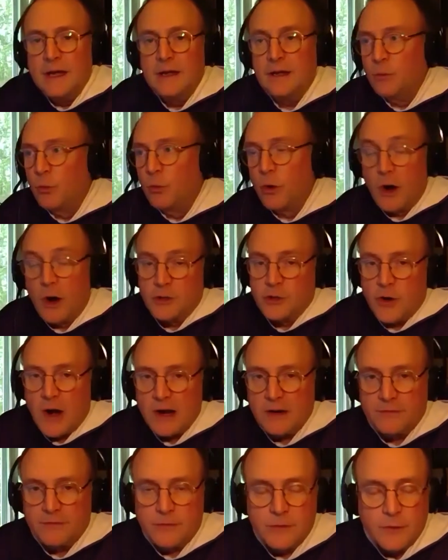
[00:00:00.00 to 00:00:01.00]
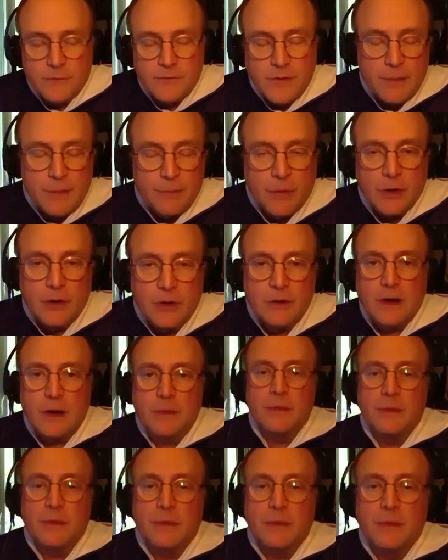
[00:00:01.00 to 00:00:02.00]
we're on track for November. I
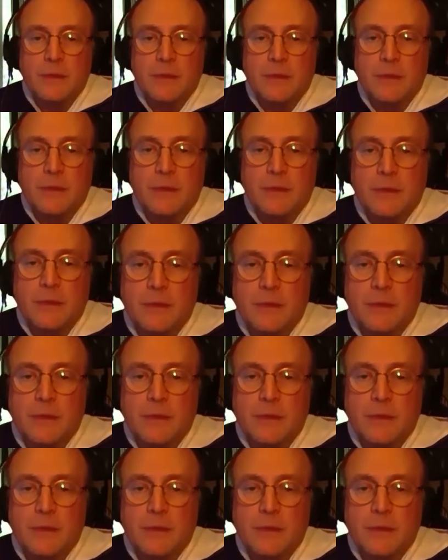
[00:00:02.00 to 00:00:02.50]
mean, it's a